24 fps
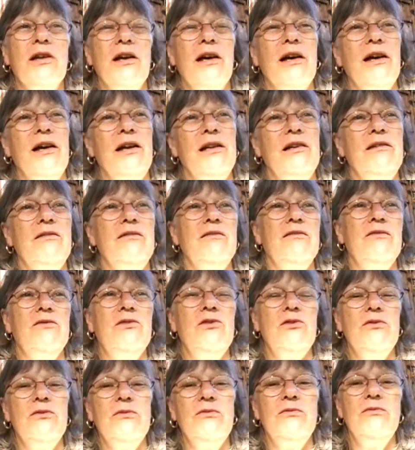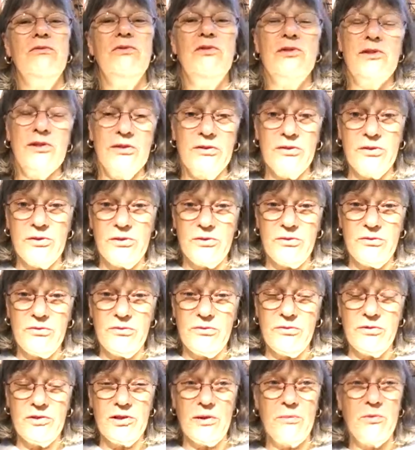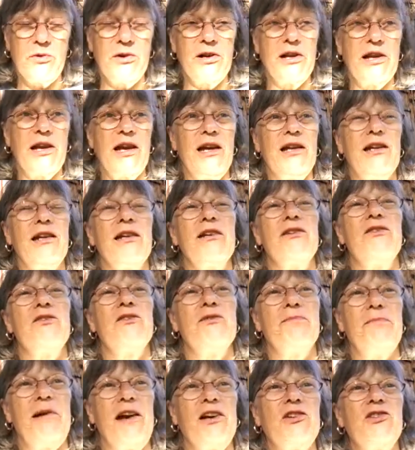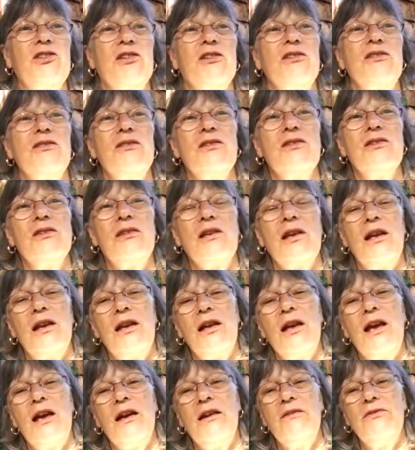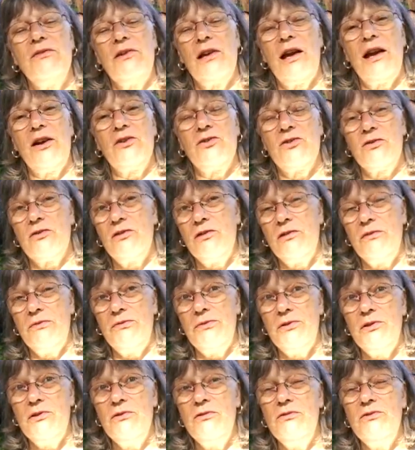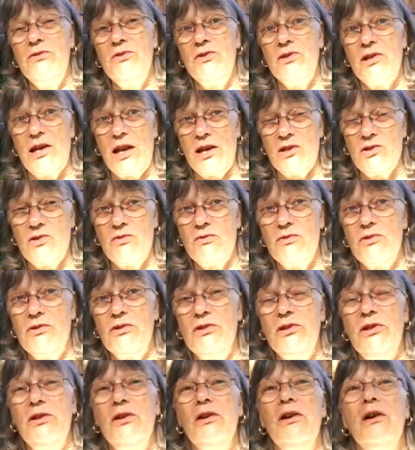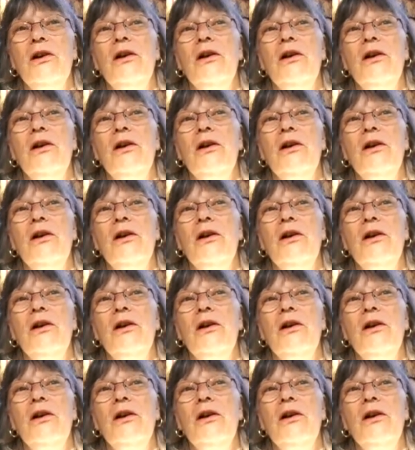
I still do some organic inspections and have actually a few scheduled